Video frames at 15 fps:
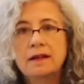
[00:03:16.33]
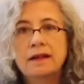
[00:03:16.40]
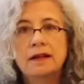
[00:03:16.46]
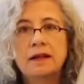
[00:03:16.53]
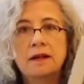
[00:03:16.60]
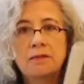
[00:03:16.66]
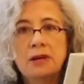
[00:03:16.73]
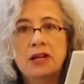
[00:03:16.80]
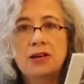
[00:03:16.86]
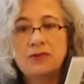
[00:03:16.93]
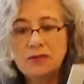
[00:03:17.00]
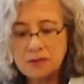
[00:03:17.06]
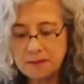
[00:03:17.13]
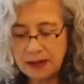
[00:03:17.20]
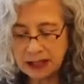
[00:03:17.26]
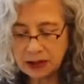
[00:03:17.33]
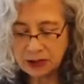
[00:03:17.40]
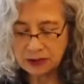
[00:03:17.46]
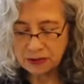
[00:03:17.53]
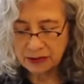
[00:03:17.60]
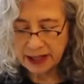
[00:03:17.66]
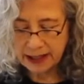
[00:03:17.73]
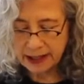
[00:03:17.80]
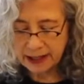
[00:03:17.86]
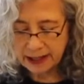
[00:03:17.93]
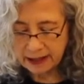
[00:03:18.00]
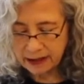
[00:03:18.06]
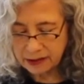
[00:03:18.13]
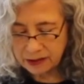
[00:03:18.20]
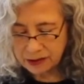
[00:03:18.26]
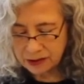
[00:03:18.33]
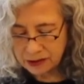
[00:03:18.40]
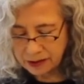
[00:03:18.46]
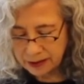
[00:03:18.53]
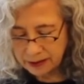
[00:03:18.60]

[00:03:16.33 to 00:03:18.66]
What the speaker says: I'm going to use my straight edge,